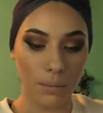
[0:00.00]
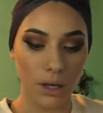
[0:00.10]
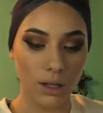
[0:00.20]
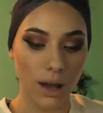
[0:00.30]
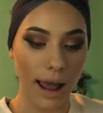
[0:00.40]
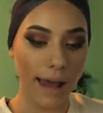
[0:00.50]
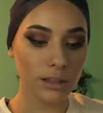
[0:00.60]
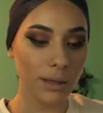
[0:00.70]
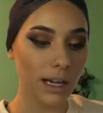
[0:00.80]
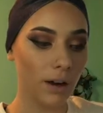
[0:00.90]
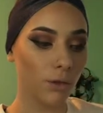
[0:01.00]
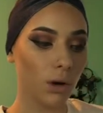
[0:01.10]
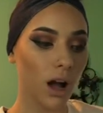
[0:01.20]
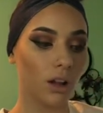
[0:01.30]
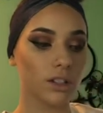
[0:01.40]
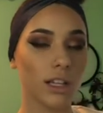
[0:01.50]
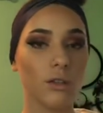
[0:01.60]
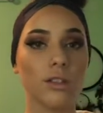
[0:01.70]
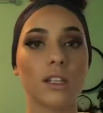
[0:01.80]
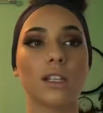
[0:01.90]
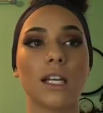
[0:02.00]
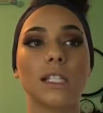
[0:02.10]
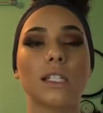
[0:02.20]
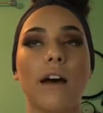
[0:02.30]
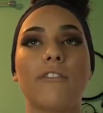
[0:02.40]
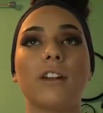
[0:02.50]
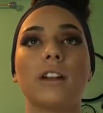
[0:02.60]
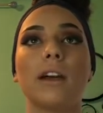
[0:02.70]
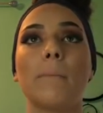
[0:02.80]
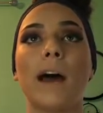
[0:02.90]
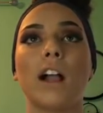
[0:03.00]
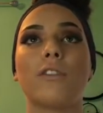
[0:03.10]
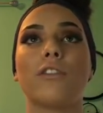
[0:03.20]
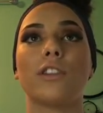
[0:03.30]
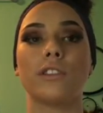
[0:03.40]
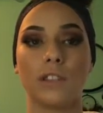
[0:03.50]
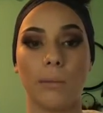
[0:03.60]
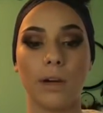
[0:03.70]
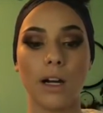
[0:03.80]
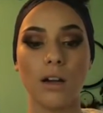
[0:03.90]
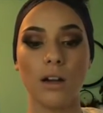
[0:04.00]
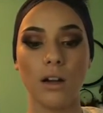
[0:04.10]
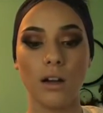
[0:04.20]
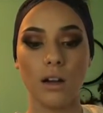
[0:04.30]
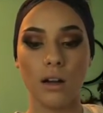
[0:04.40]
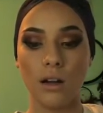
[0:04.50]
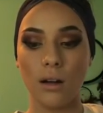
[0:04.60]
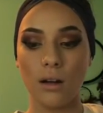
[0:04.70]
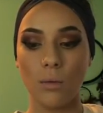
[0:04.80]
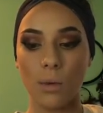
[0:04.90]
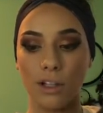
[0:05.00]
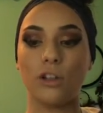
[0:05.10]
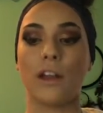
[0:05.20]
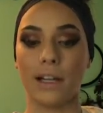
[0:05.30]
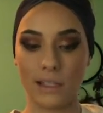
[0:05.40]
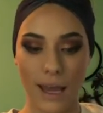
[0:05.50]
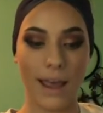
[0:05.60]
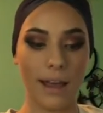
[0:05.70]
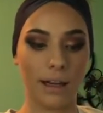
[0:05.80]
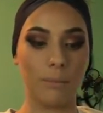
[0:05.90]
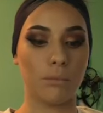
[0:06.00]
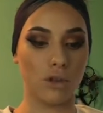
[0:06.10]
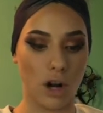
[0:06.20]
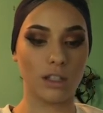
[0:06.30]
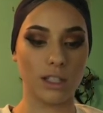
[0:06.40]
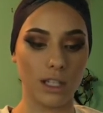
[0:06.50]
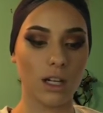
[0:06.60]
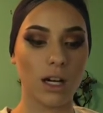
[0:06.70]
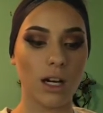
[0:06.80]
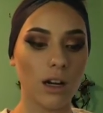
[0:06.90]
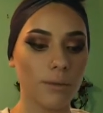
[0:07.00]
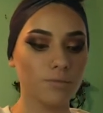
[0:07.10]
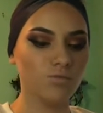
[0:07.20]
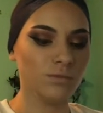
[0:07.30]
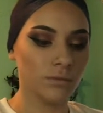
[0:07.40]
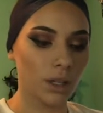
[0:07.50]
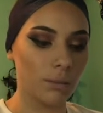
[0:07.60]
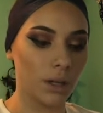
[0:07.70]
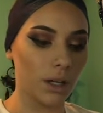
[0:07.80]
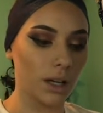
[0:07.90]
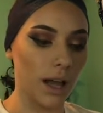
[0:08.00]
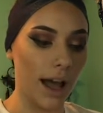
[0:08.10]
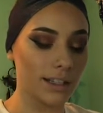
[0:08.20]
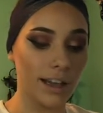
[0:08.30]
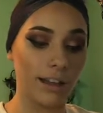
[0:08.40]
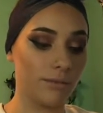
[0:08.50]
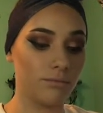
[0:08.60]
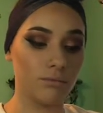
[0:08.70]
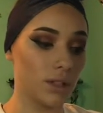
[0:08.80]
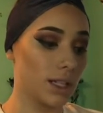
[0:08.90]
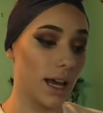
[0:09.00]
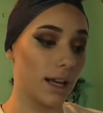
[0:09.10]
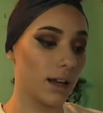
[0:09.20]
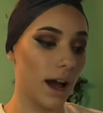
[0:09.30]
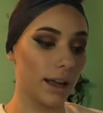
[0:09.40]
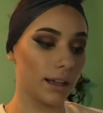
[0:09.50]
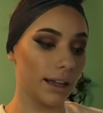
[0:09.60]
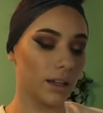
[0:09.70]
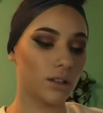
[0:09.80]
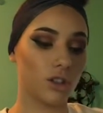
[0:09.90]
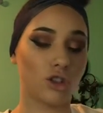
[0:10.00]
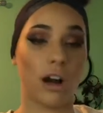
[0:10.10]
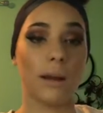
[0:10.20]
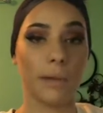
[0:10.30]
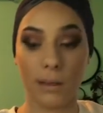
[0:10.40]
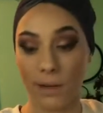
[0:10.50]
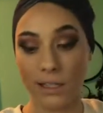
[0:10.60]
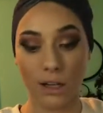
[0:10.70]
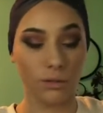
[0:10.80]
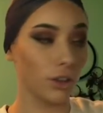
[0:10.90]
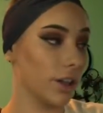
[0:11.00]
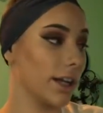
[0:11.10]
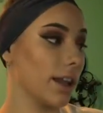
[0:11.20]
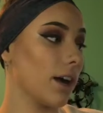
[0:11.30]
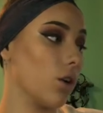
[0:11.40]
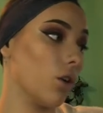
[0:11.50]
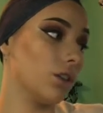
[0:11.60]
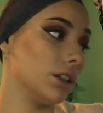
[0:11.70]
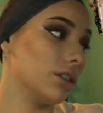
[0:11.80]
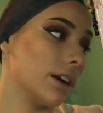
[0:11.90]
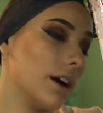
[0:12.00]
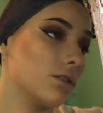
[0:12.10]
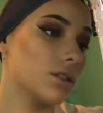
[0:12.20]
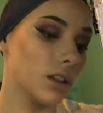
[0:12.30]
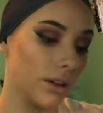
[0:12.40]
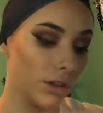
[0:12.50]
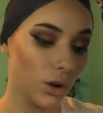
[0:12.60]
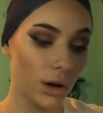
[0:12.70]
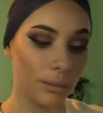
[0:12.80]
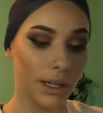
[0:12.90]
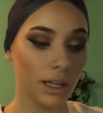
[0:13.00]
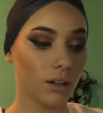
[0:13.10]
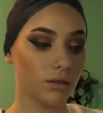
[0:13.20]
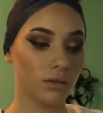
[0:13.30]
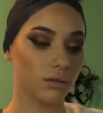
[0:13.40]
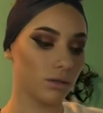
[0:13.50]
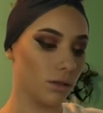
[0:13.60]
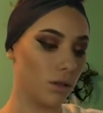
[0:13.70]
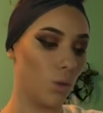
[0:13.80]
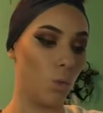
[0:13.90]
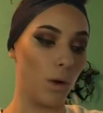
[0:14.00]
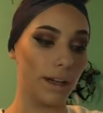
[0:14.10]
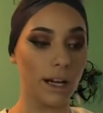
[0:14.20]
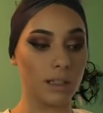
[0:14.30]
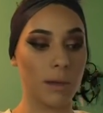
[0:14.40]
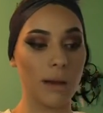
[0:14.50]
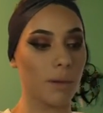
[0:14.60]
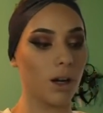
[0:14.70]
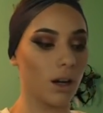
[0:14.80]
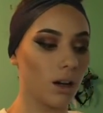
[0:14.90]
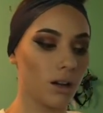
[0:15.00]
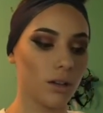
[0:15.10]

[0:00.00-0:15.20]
But I have to be careful what colors I use. This is definitely a palette for the summer when you're like tan and bronzier. But as I said, I like to try and make myself look like that all year round, even though I'm like white as paper.